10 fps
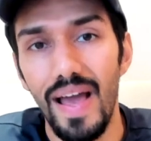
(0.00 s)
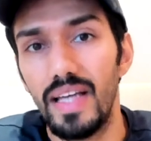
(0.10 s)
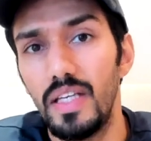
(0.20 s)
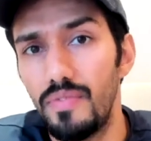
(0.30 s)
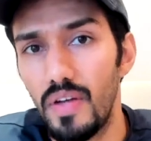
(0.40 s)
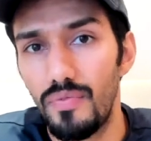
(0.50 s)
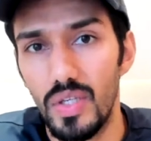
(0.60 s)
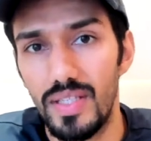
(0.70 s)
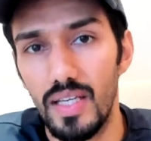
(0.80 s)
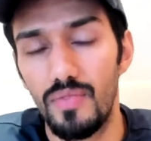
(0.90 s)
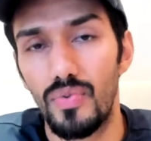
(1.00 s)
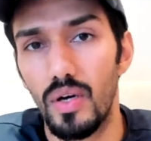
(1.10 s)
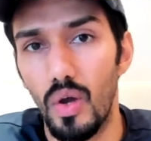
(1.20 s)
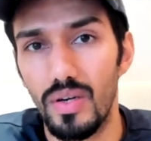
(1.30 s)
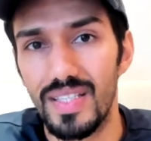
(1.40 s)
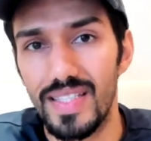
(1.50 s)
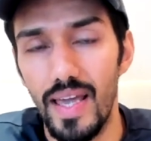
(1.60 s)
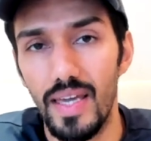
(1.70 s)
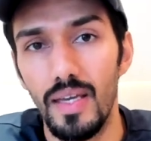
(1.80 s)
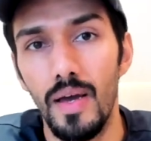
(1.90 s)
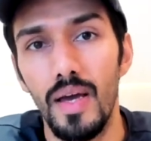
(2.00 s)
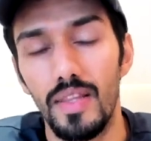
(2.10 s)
And even if you did for a longer stay,